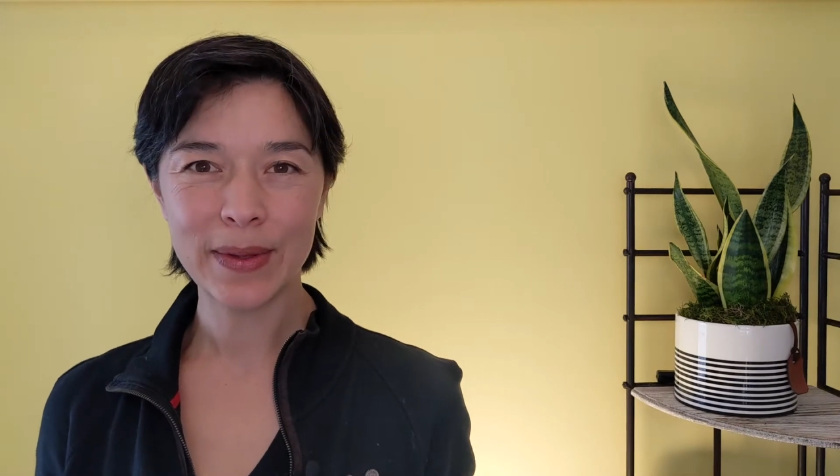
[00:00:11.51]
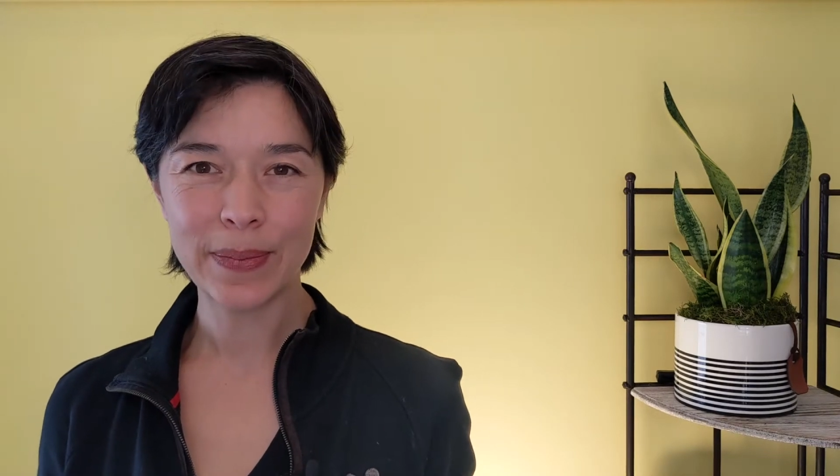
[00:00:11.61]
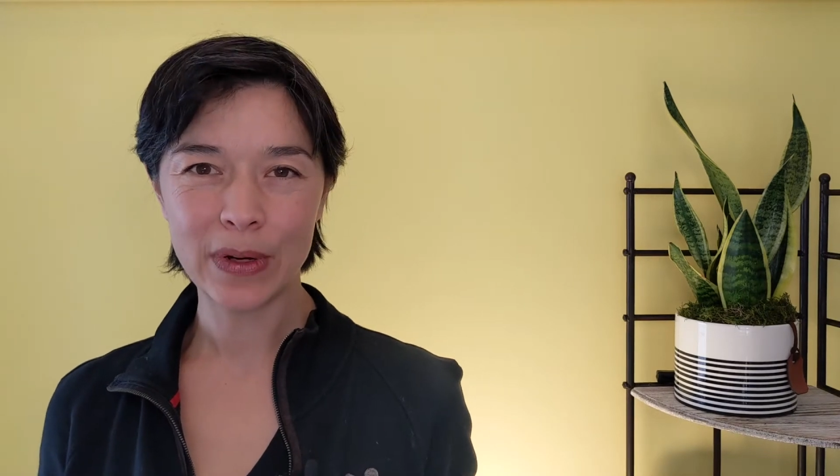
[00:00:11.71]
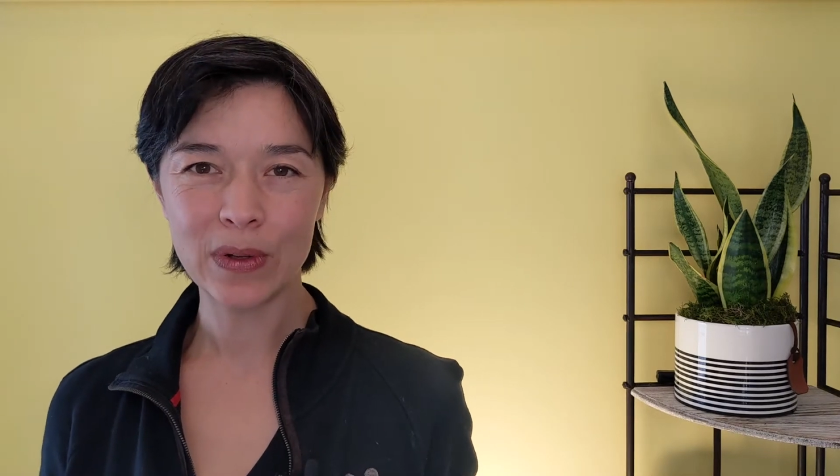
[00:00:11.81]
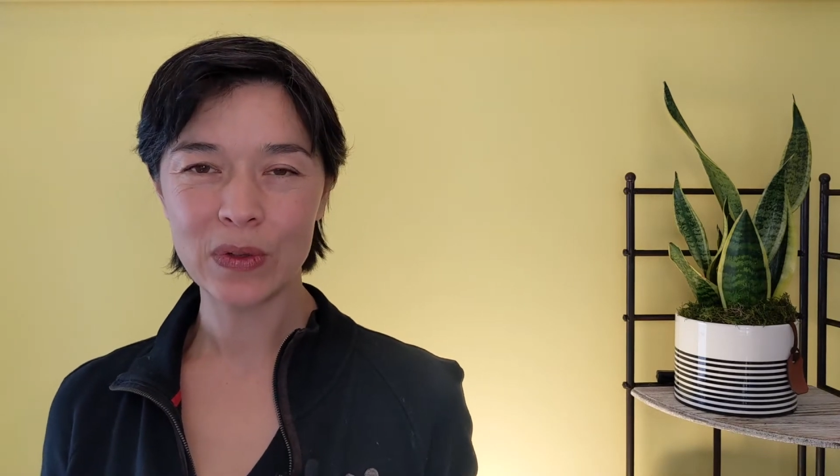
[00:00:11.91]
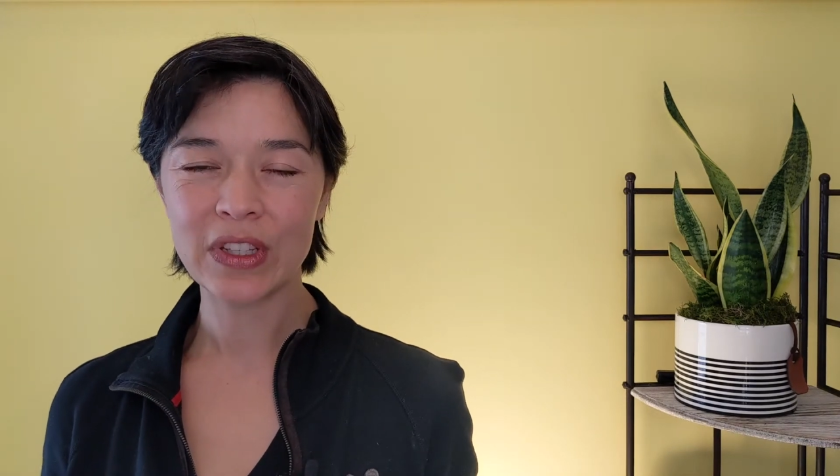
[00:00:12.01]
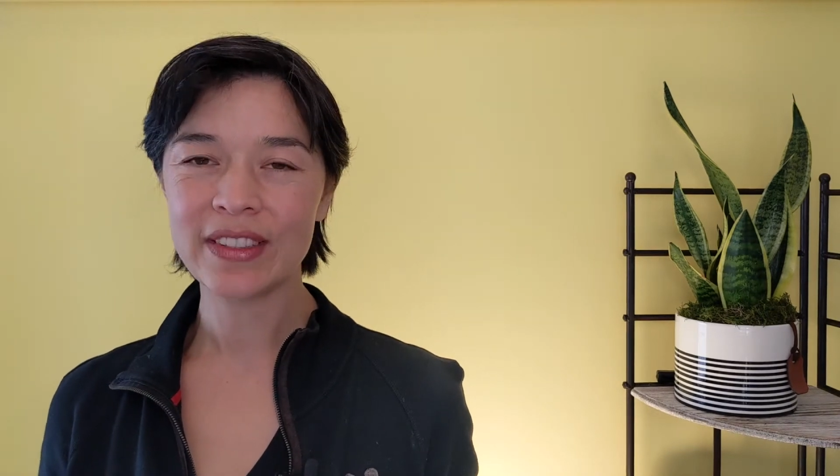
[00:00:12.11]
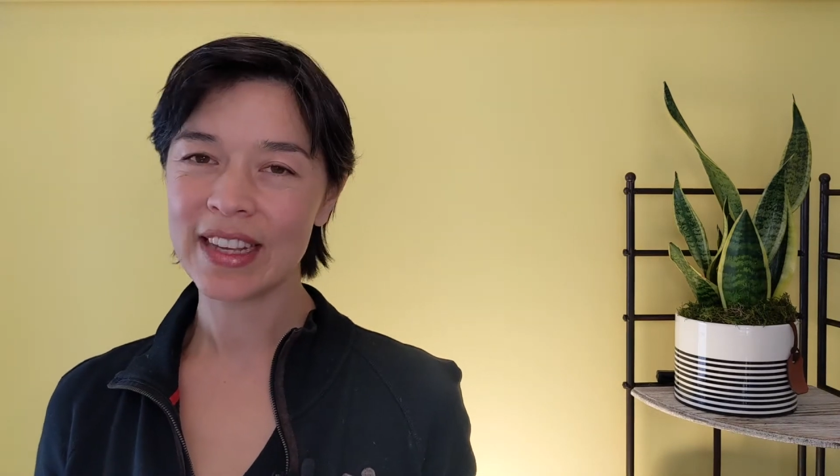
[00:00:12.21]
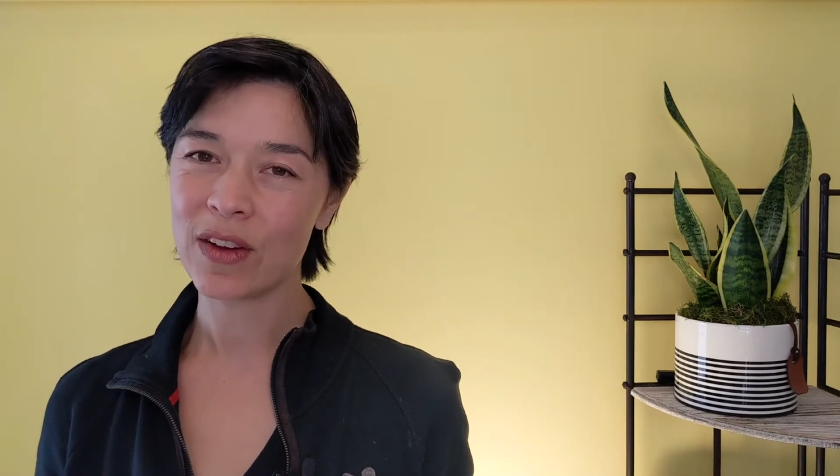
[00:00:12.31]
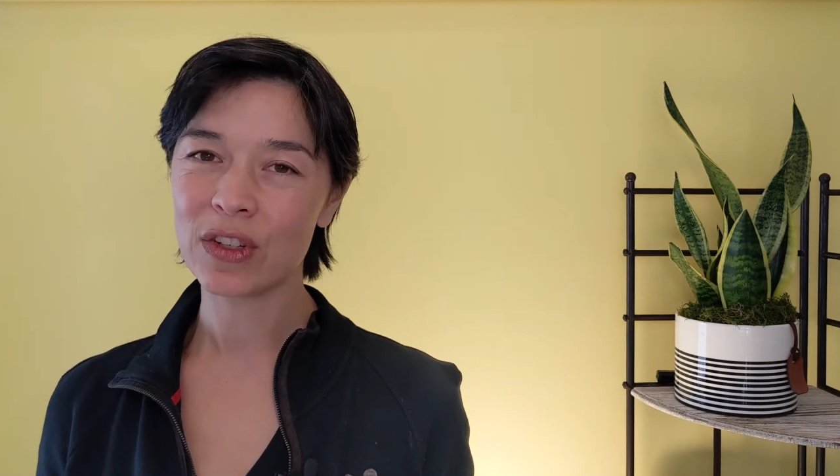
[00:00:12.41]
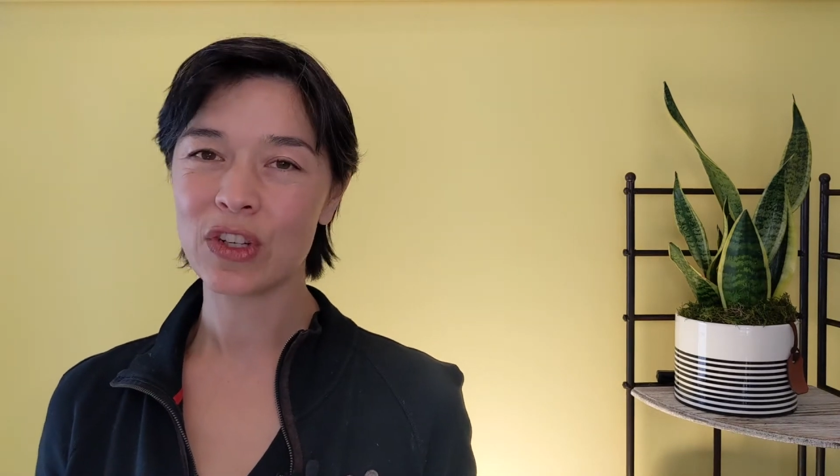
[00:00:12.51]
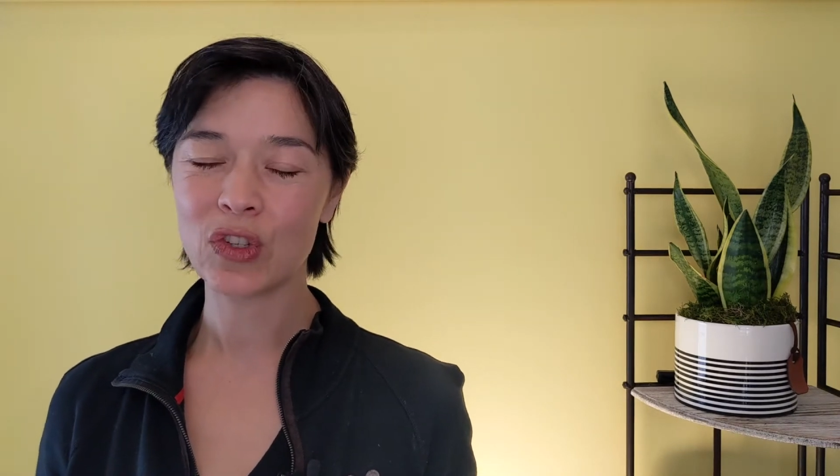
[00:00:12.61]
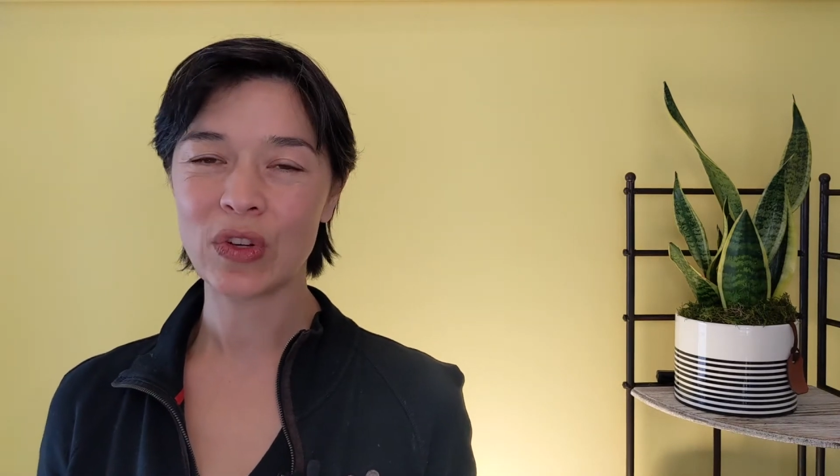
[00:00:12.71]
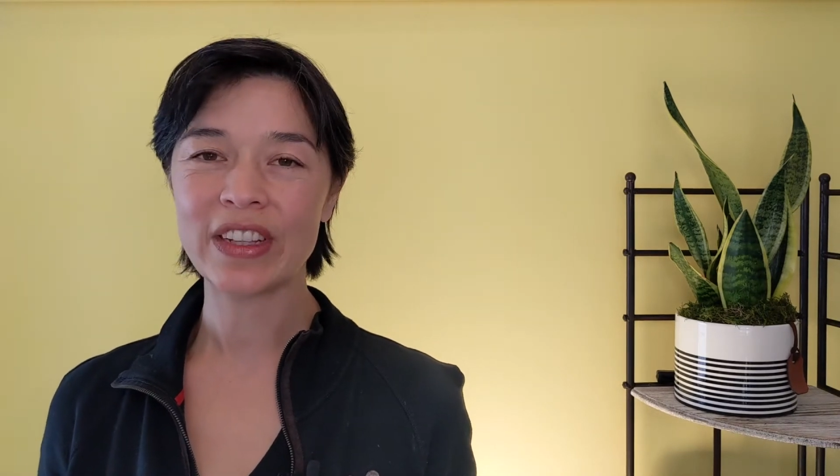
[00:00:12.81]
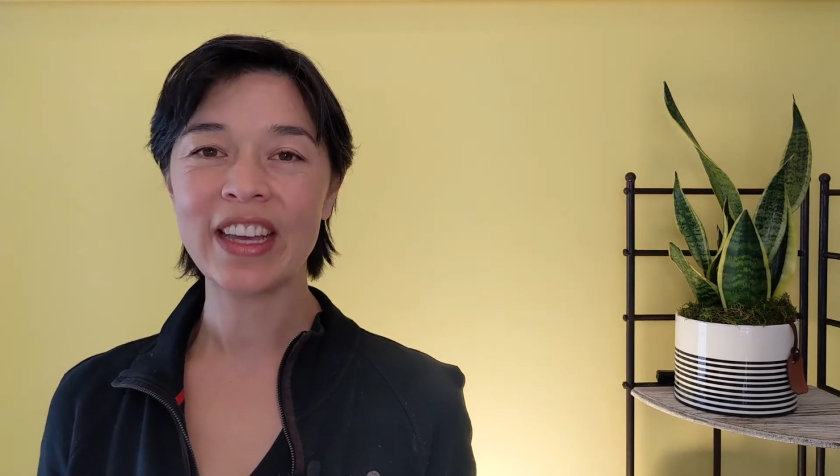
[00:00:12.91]
Bose sound
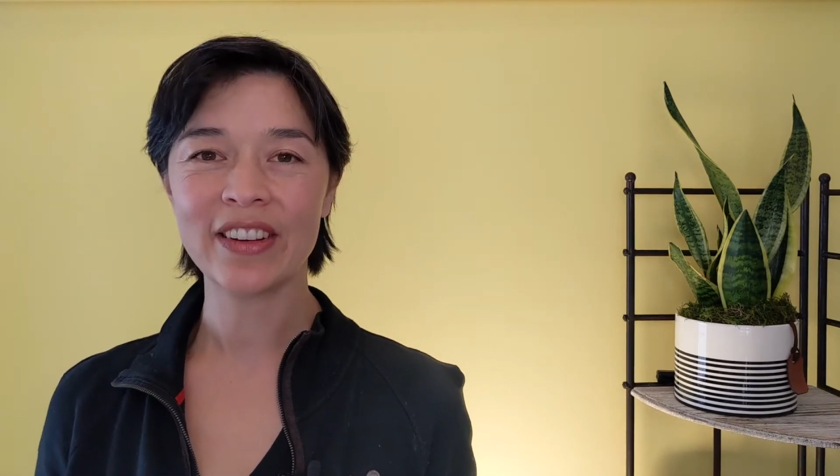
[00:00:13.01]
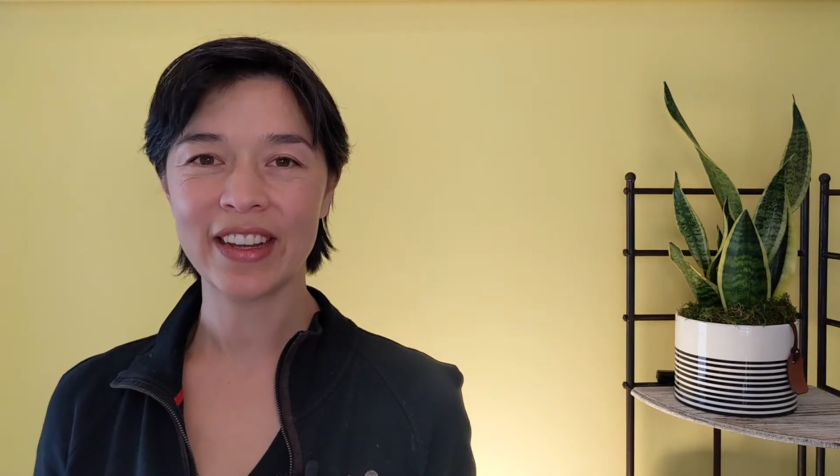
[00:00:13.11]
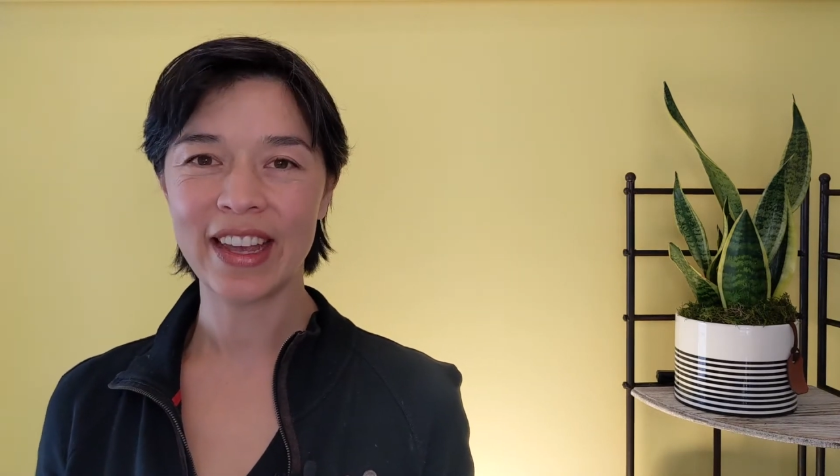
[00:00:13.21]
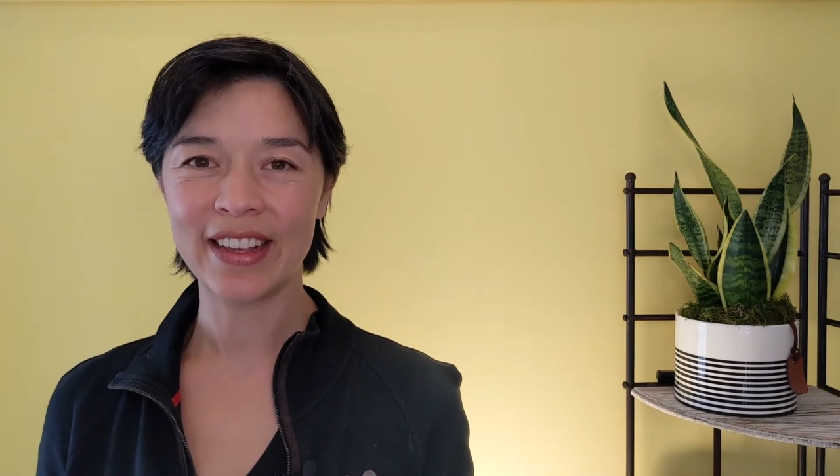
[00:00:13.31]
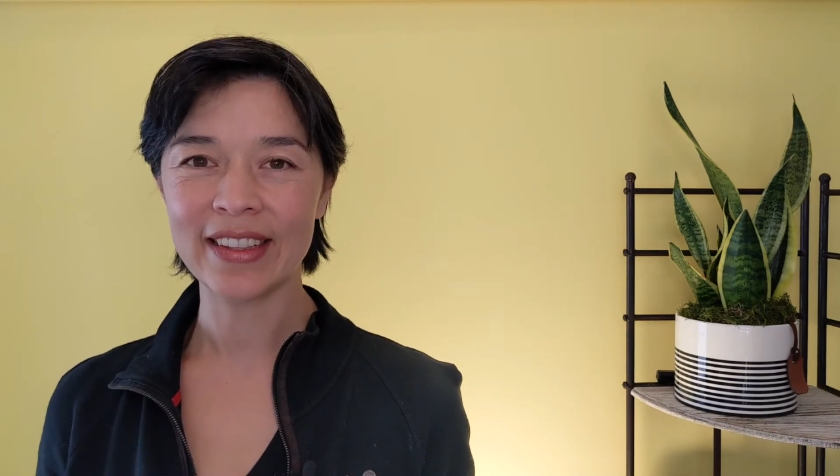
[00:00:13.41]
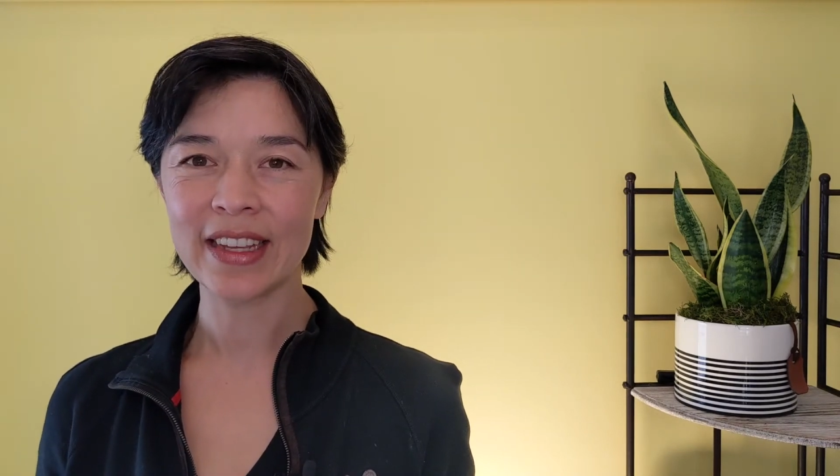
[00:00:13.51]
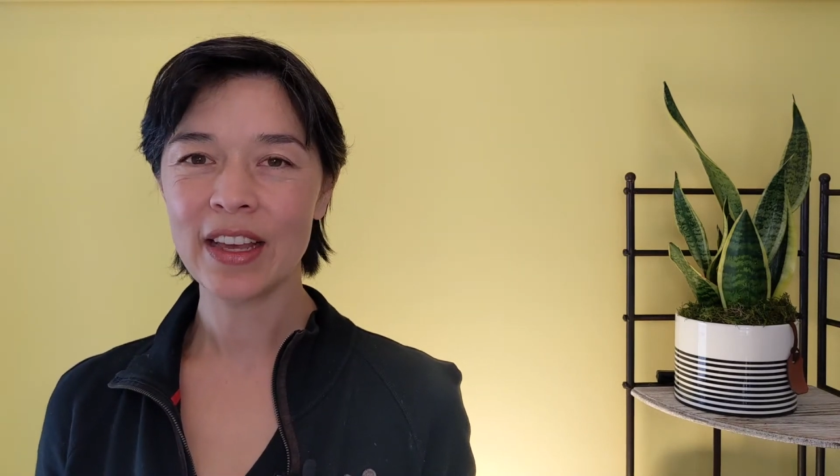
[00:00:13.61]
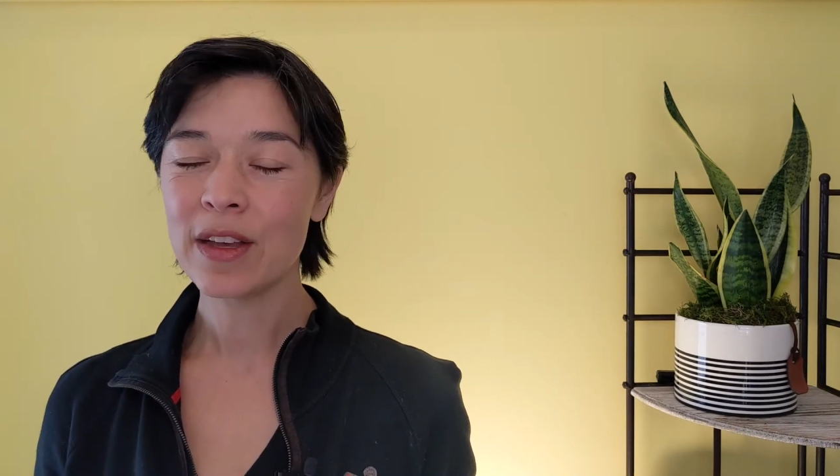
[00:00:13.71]
control hearing aids.